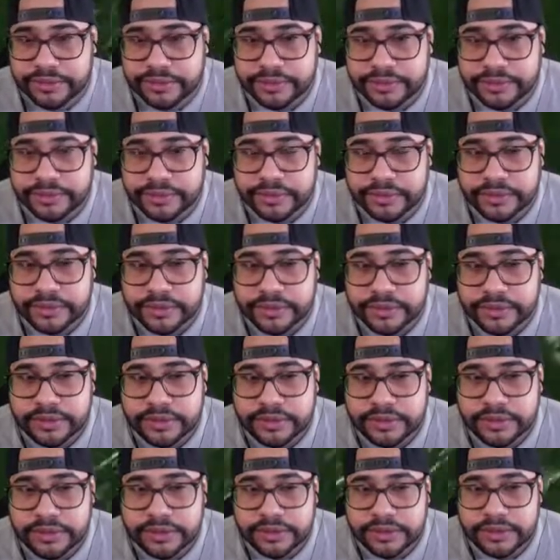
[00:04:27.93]

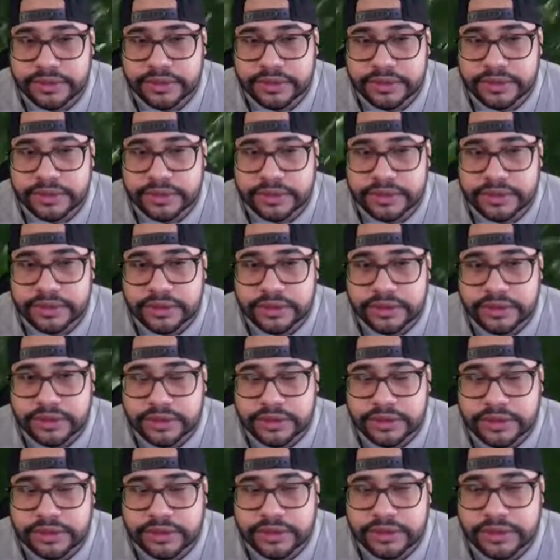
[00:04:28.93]

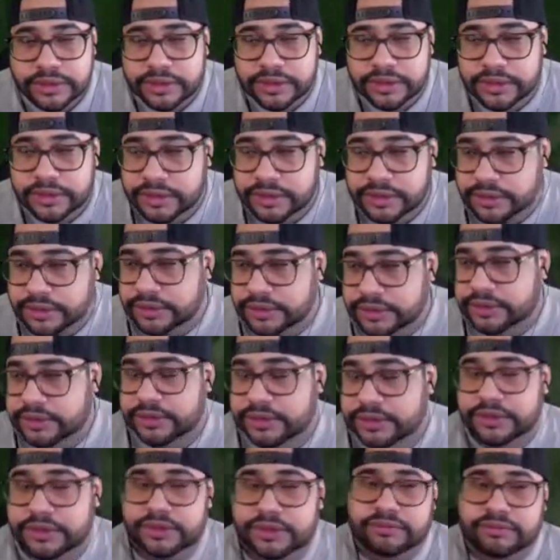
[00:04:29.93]

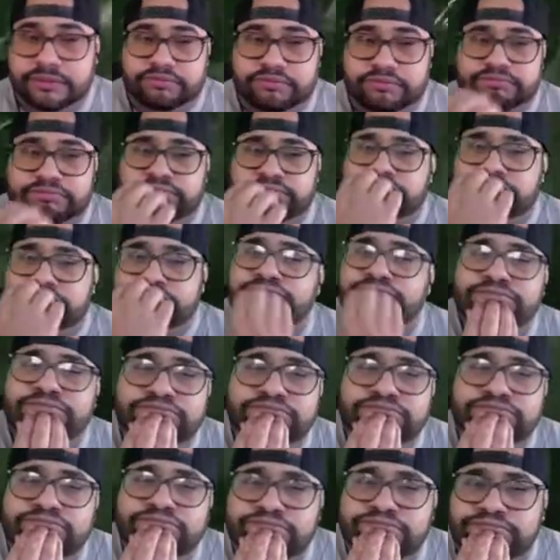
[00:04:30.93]

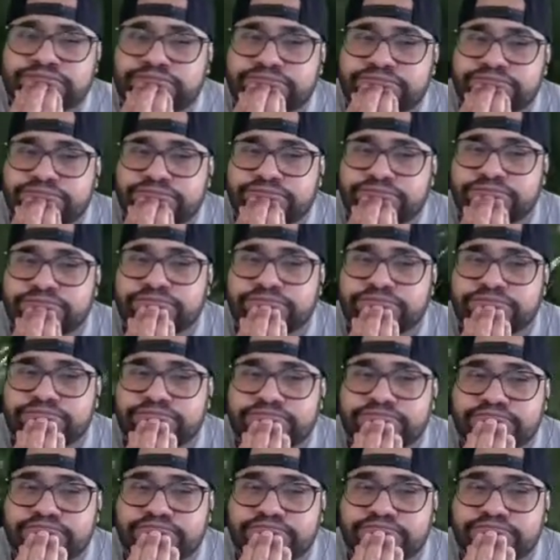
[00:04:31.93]
(no one is talking)